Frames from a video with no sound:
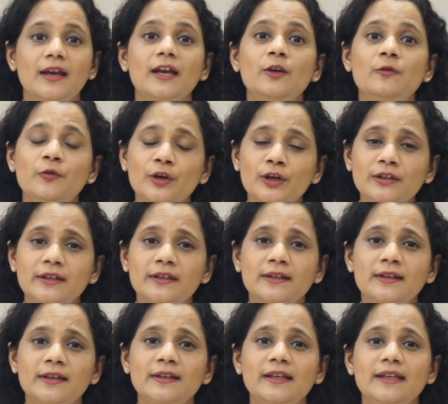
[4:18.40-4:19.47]
If you are
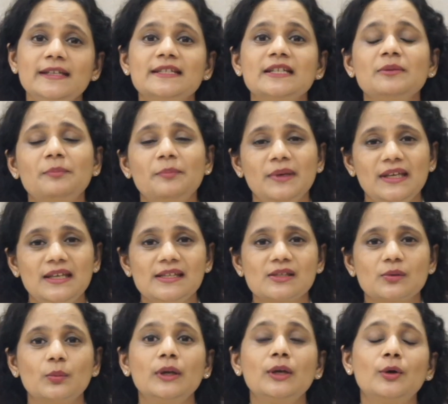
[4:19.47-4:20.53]
thinking eating
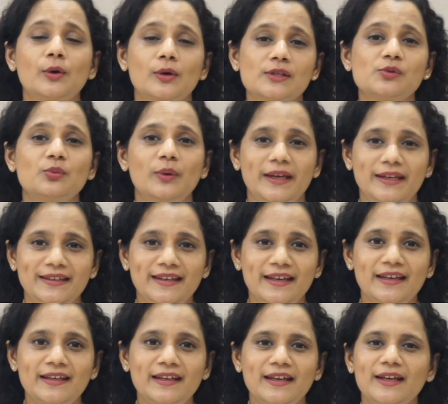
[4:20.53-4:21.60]
peas will cause weight
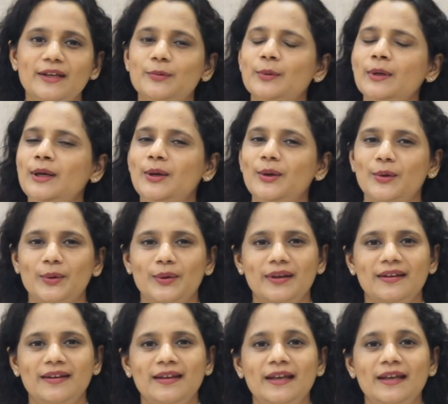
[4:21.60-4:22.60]
gain, it will not.